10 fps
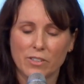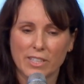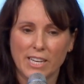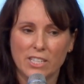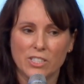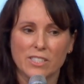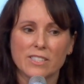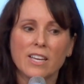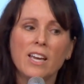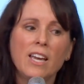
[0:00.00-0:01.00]

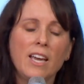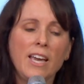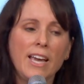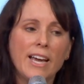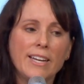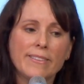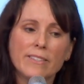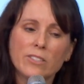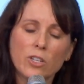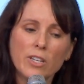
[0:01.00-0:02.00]
occasions. And at
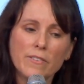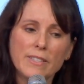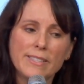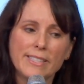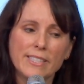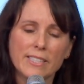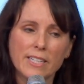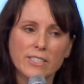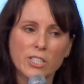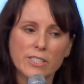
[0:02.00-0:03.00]
the start of the
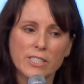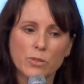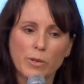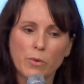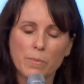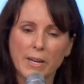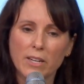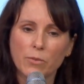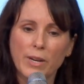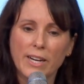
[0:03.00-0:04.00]
season, just as we were
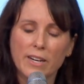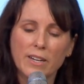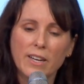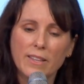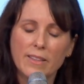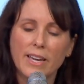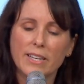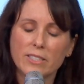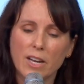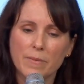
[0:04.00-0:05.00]
made aware
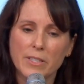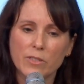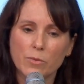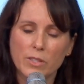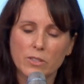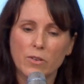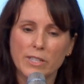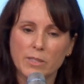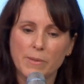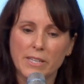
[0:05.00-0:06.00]
that Thomas was
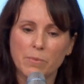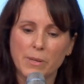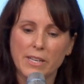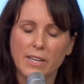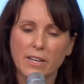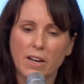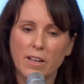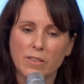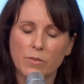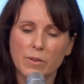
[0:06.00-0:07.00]
going to be competing
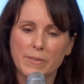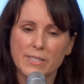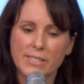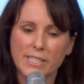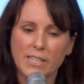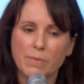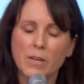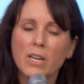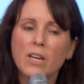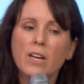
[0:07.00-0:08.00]
on the women's
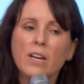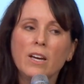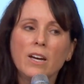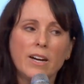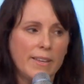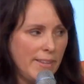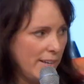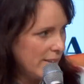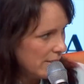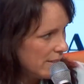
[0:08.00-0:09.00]
team, I
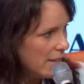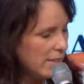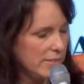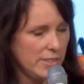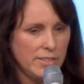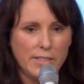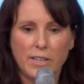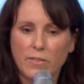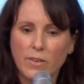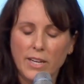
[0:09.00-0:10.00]
think just
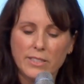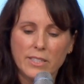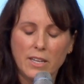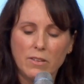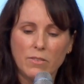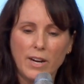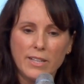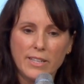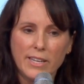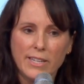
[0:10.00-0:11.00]
like what
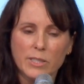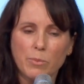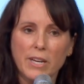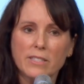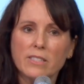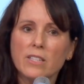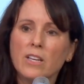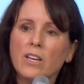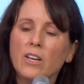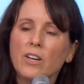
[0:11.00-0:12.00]
Riley expressed,
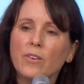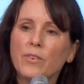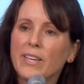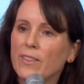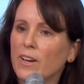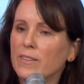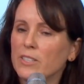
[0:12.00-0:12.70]
we thought